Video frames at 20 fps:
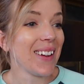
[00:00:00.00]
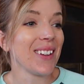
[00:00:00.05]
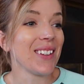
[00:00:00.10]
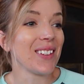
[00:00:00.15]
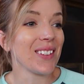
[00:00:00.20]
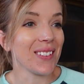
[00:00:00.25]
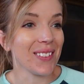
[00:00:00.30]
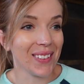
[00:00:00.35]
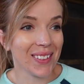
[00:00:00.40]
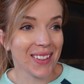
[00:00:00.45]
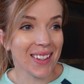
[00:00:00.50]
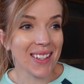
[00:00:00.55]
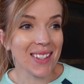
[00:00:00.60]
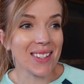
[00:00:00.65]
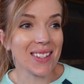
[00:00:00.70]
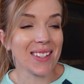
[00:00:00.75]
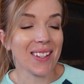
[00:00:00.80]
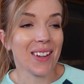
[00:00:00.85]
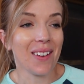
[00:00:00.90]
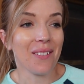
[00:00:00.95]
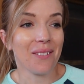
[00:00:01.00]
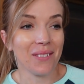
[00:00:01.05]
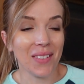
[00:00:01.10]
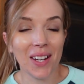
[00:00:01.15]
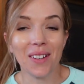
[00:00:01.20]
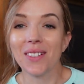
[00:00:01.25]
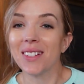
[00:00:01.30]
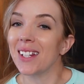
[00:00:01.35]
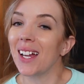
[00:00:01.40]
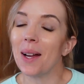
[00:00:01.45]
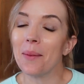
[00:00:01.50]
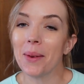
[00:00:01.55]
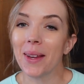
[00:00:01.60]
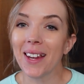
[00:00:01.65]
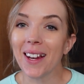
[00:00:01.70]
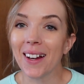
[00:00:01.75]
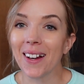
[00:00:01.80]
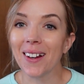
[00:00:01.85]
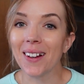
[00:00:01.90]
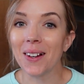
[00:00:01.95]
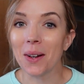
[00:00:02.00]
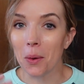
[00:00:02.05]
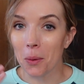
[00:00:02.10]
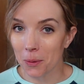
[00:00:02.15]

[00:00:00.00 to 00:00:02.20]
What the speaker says: Your least favorite time of year,